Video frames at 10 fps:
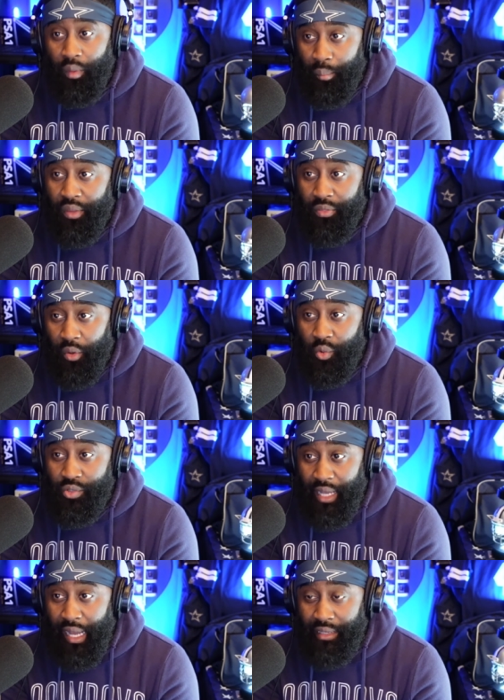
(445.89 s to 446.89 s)
But those
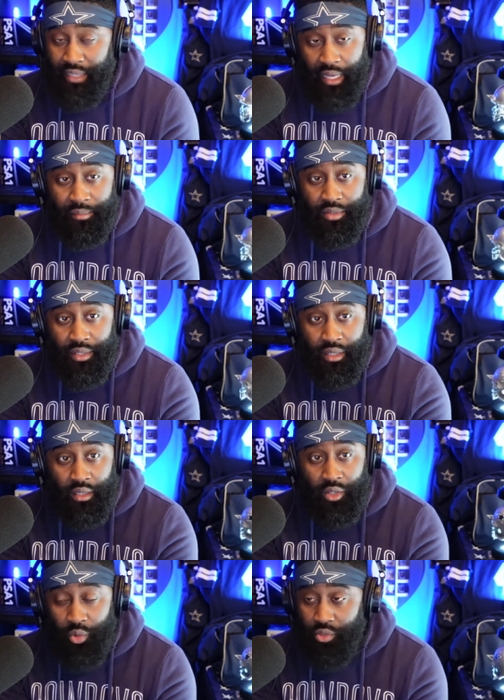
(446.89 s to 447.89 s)
guys came to the
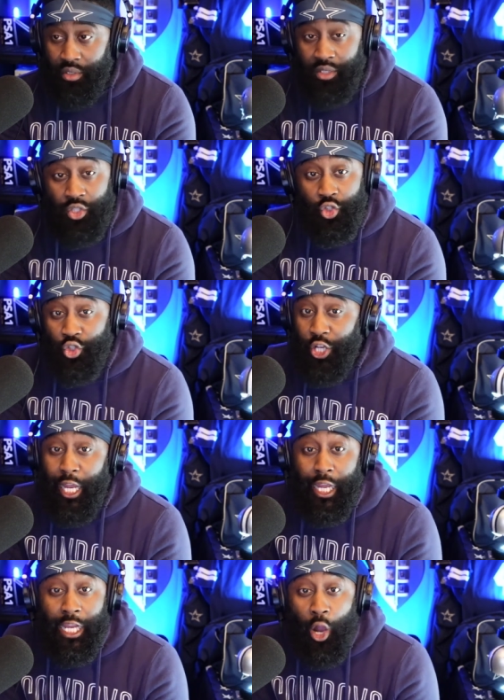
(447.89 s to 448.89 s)
conclusion,
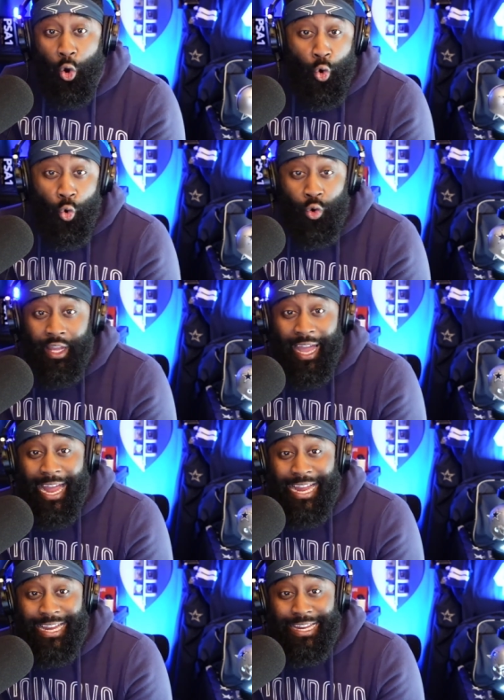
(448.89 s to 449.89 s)
J O
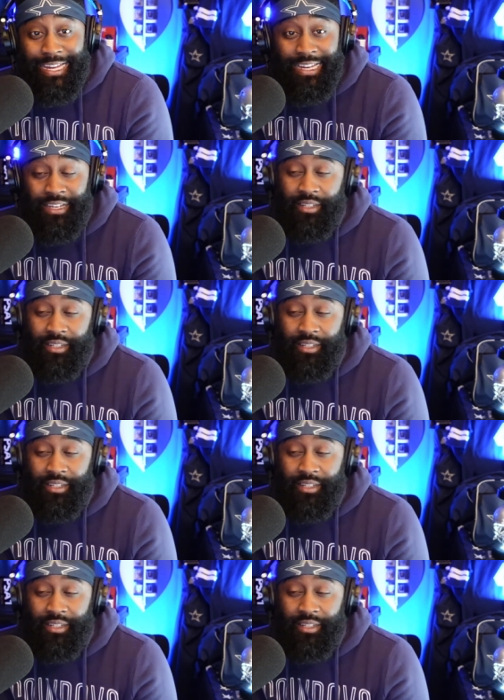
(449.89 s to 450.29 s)
K,